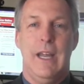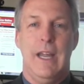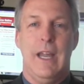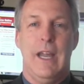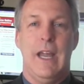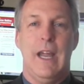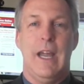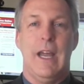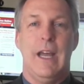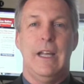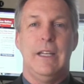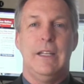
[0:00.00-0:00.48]

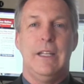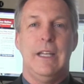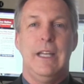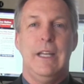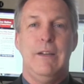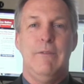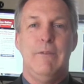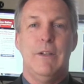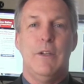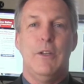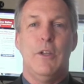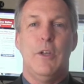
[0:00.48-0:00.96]
And
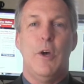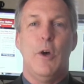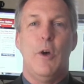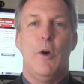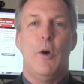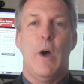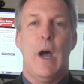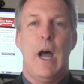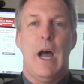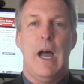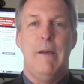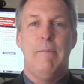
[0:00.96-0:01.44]
even
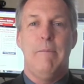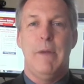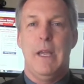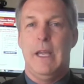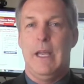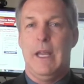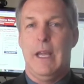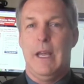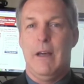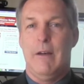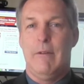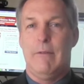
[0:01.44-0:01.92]
though I
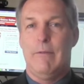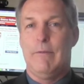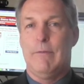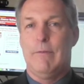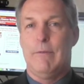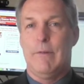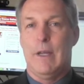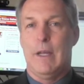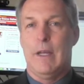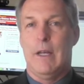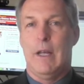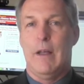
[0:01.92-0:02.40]
may
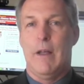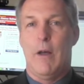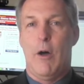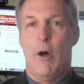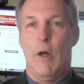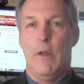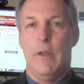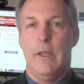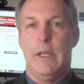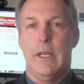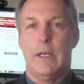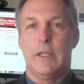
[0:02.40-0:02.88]
have
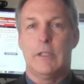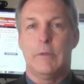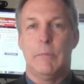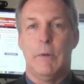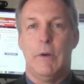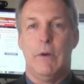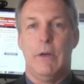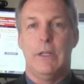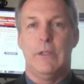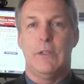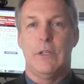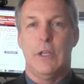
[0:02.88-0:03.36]
all the
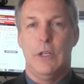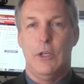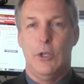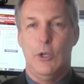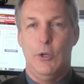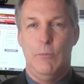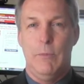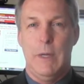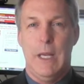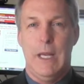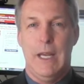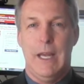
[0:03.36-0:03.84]
experience and
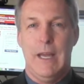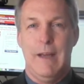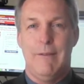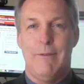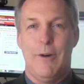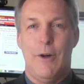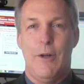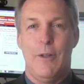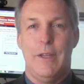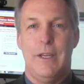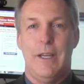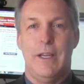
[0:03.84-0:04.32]
you may
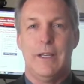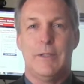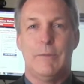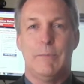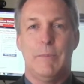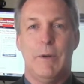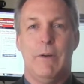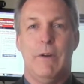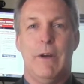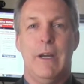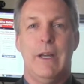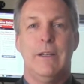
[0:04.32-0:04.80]
have all the
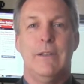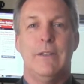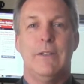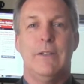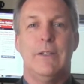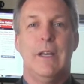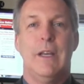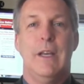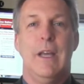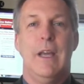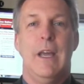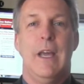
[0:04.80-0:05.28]

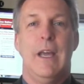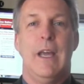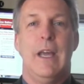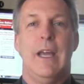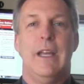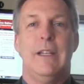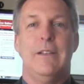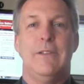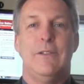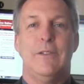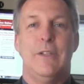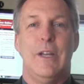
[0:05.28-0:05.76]
experience,
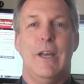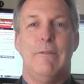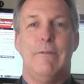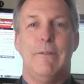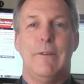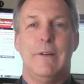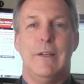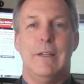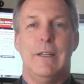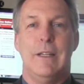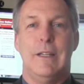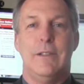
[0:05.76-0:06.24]
it's
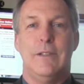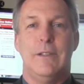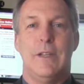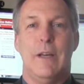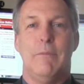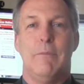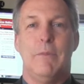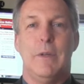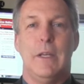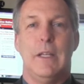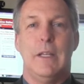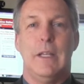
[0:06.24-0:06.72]
definitely
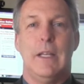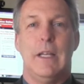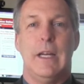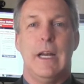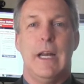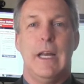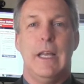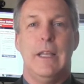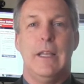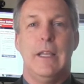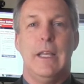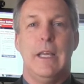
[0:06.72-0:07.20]
something that
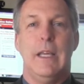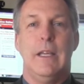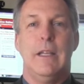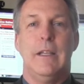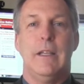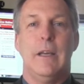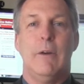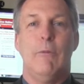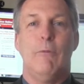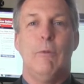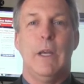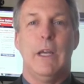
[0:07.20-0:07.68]
I think
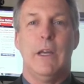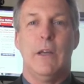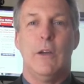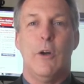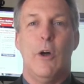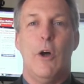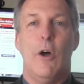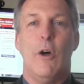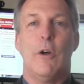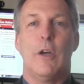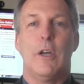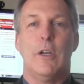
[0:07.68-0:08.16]
that we can
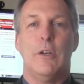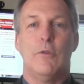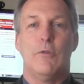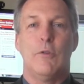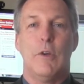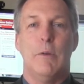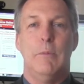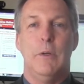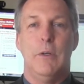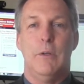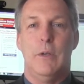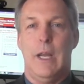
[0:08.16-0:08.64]
all
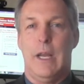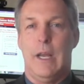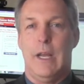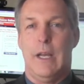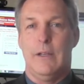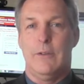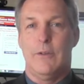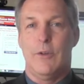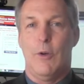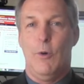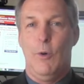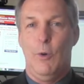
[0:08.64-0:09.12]
contribute
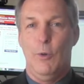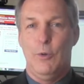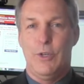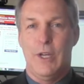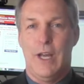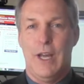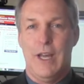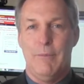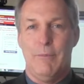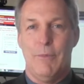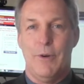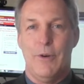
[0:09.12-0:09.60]
as
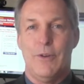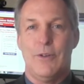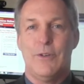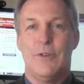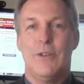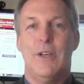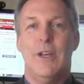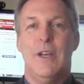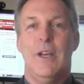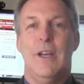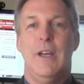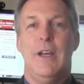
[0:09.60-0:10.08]

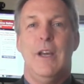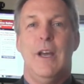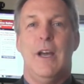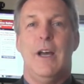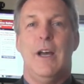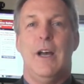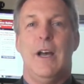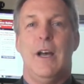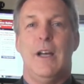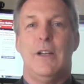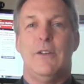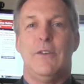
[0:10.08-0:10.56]
old-timers
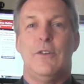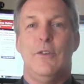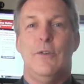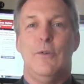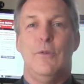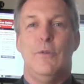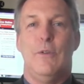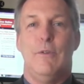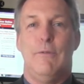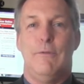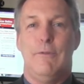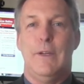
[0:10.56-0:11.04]
to the